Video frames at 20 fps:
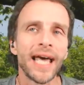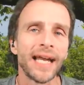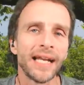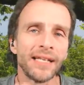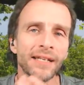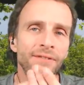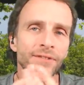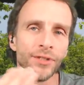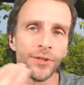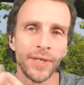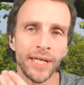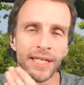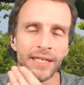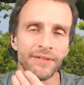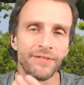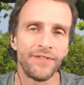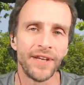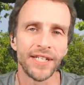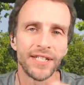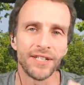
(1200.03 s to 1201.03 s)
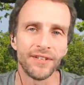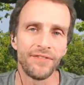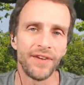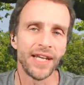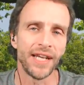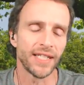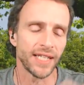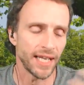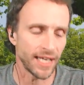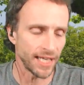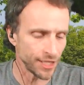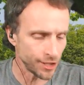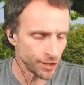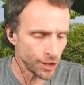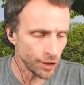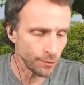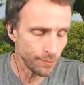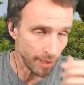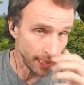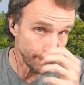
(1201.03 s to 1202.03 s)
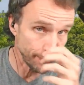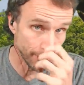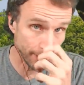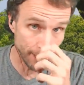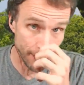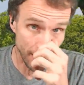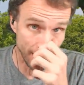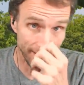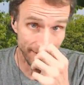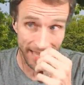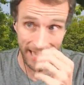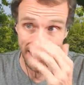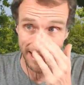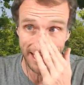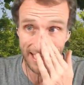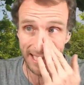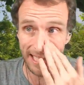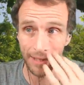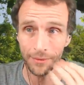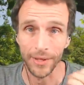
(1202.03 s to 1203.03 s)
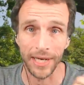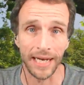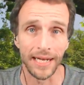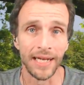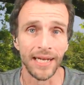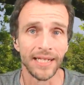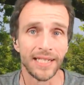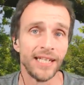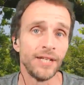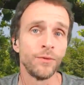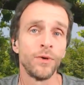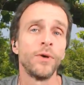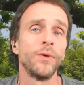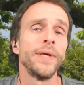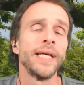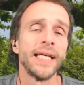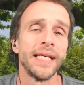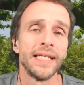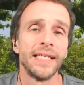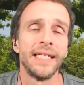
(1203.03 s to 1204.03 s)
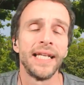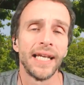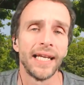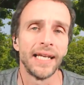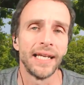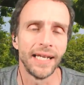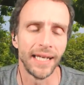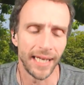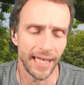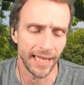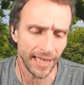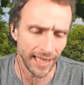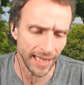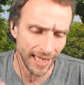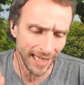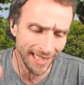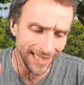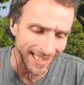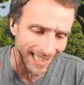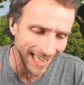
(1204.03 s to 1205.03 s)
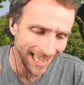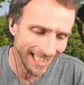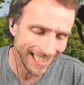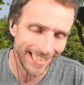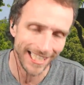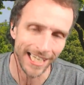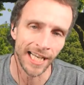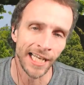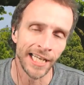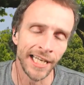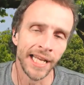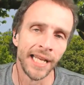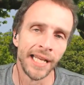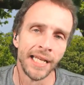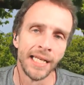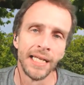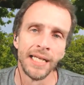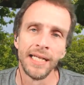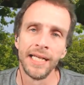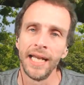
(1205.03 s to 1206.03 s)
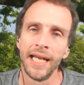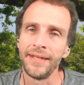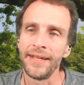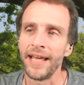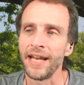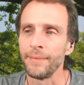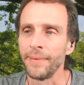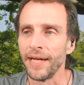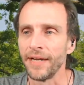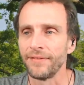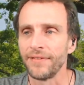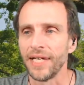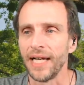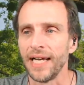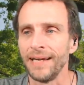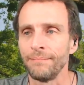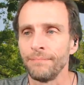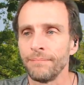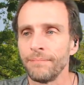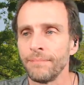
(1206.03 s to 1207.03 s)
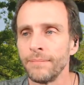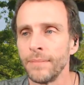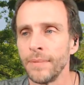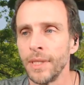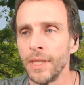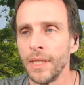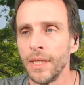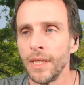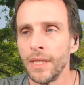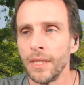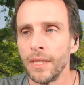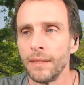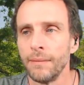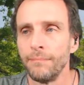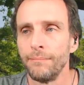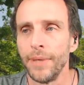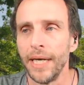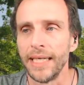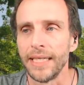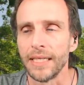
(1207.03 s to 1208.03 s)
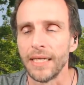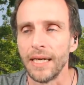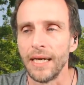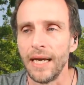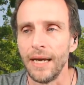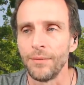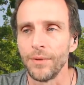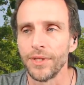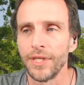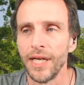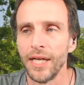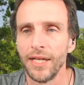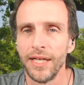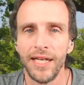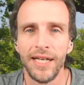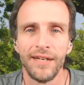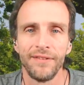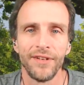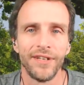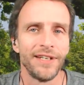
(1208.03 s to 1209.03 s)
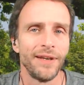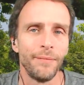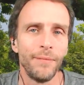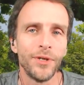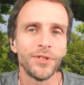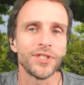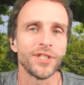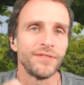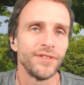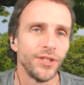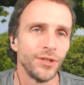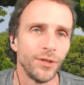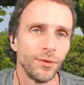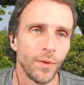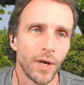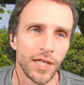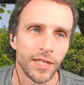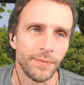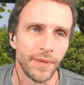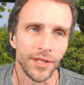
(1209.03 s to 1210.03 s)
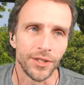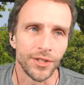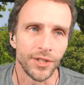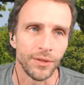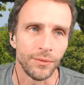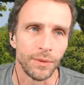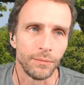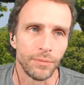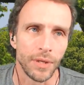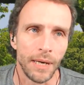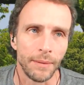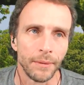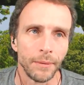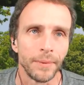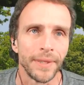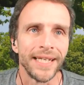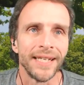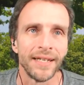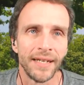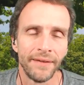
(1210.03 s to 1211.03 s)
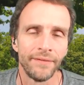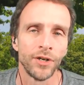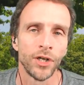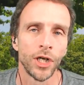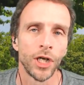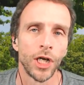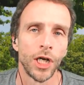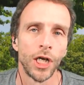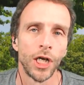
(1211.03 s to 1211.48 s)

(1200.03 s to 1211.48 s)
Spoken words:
I love doing the face-to-face and getting to know people and all of that and seeing what we can get done in that amount of time. But I will tell any of you, now most of you who watch my show would probably never